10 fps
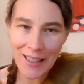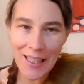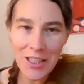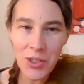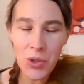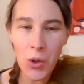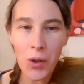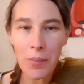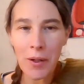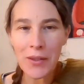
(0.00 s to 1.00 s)
I'd like to
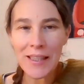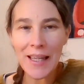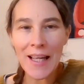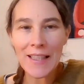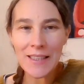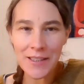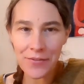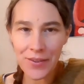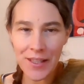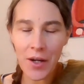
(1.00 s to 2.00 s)
talk about the eighth
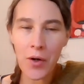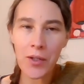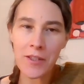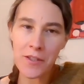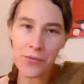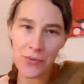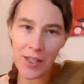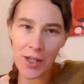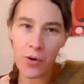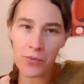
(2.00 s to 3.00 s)
sphere, or the
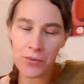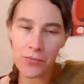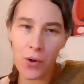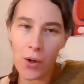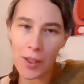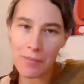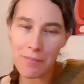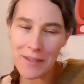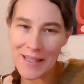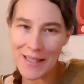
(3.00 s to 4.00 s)
sphere of the
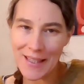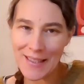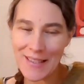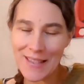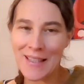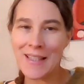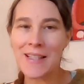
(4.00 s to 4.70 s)
fallen beings.